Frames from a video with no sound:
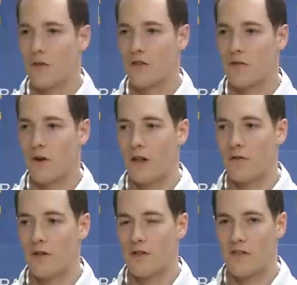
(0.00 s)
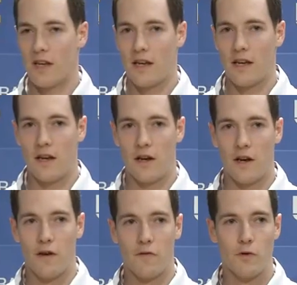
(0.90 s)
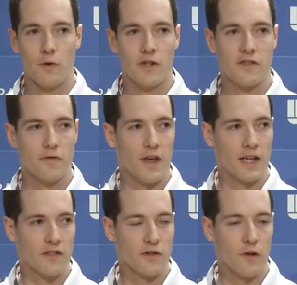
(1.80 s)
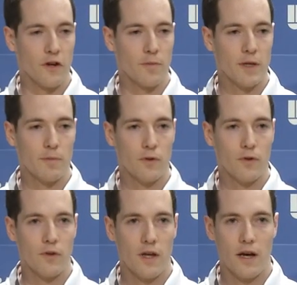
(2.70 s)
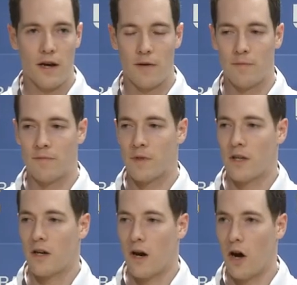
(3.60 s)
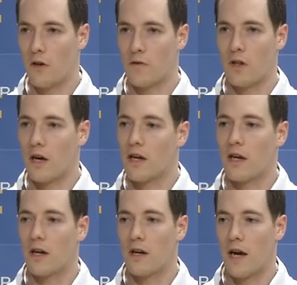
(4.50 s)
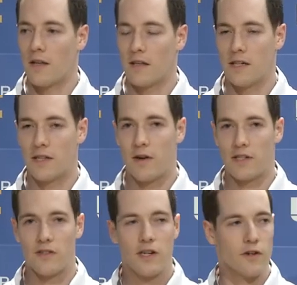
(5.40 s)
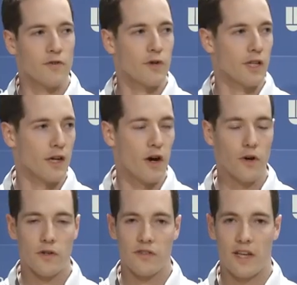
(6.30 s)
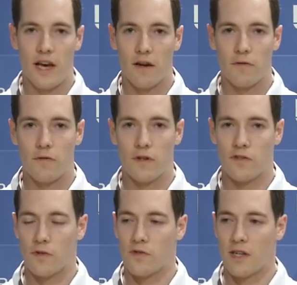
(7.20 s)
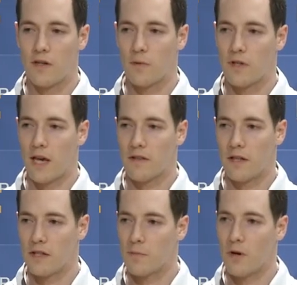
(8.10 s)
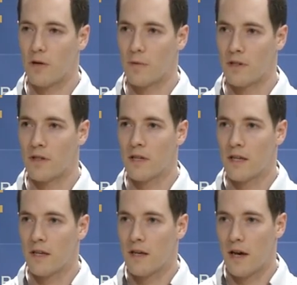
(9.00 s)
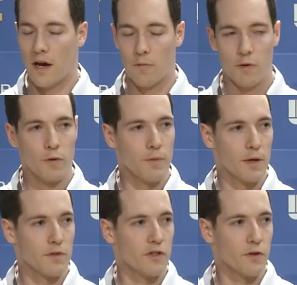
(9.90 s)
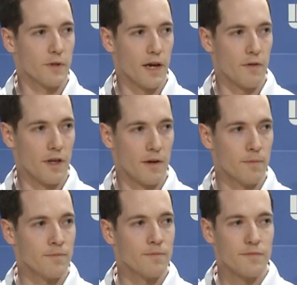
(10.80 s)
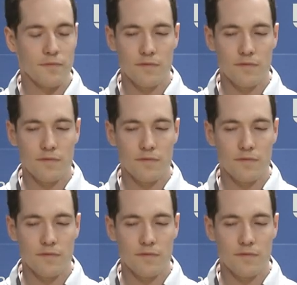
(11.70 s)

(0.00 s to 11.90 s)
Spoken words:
First of all, I've got to say a few words of thanks to a lot of people. Oliver Luck, our athletic director here, and really all the staff associated with the athletic department. We wouldn't be able to do it without them.